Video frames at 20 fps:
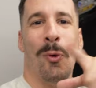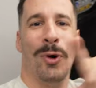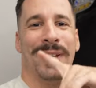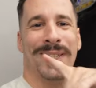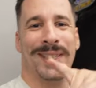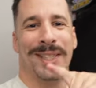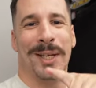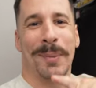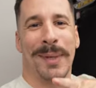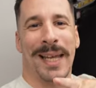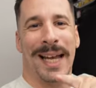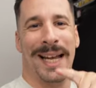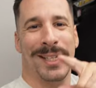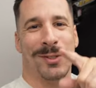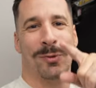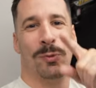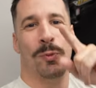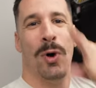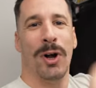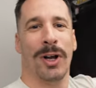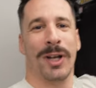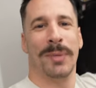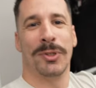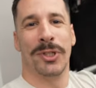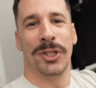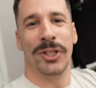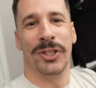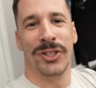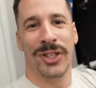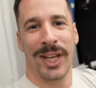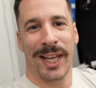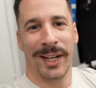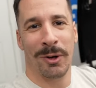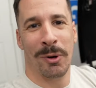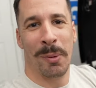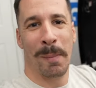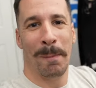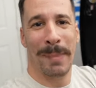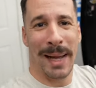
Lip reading: What is up, guys? Welcome to the channel.